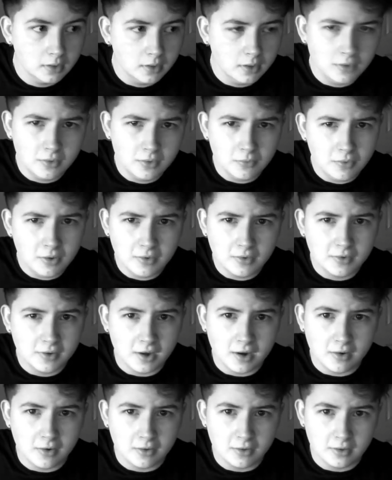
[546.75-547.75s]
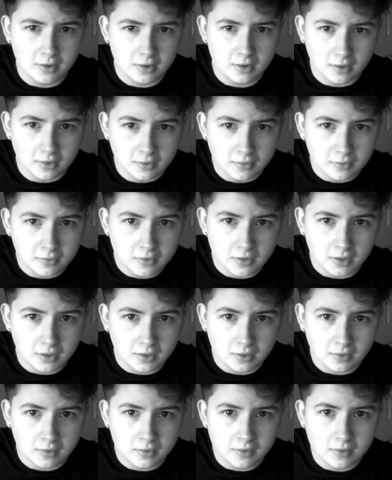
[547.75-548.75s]
It's a very scary thing,
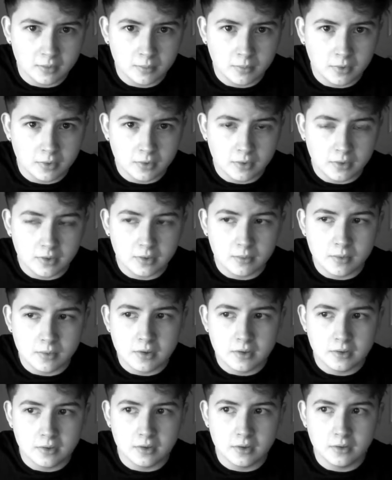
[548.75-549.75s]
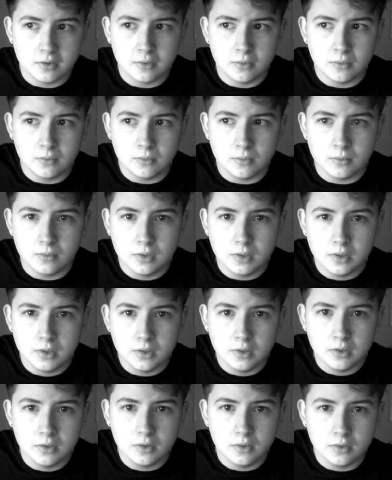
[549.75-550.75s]
thinking that someone who
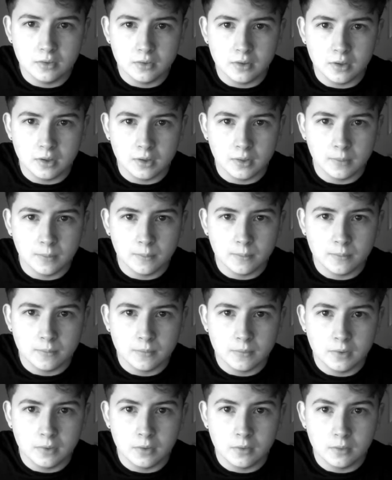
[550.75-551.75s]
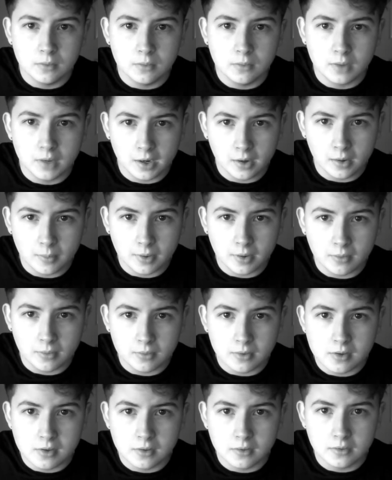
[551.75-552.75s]
you care about
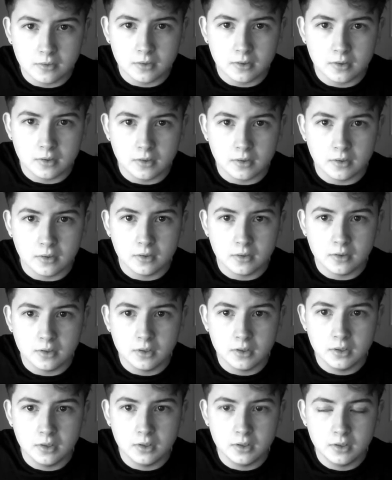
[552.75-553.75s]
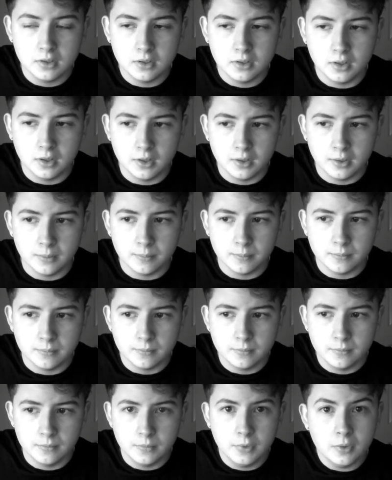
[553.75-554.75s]
is gonna
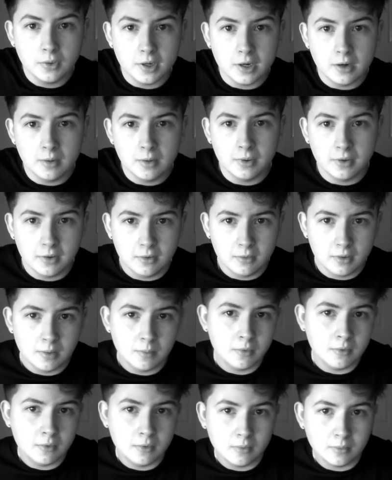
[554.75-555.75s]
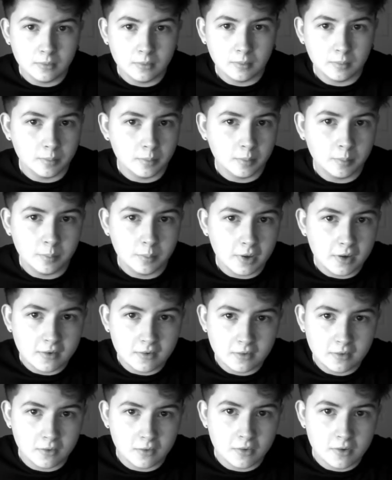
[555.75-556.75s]
not care about you anymore
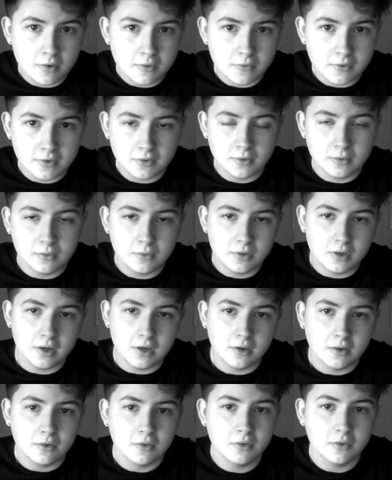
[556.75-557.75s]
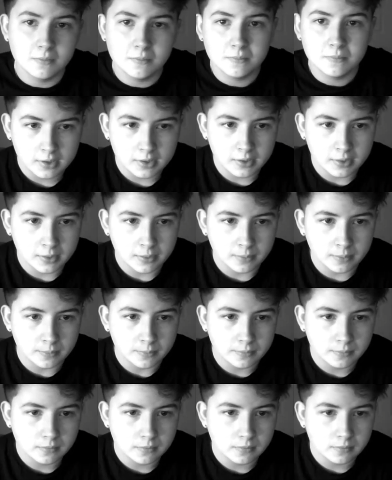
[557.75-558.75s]
based on the physical change.
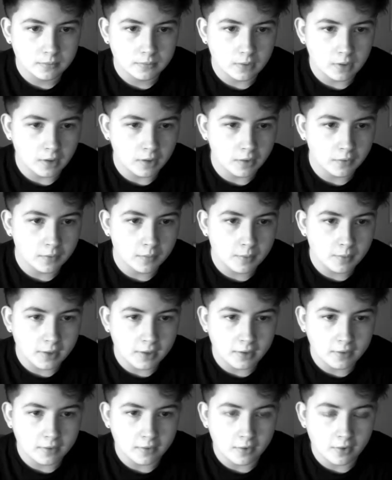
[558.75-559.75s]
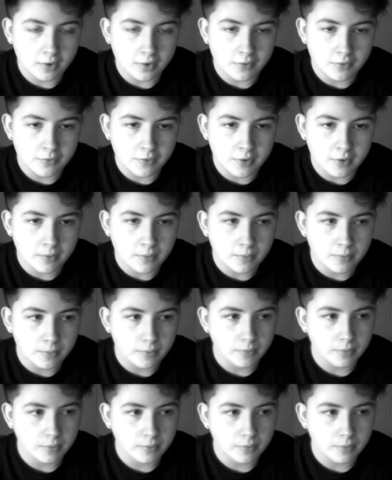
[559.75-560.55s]
I explained that I felt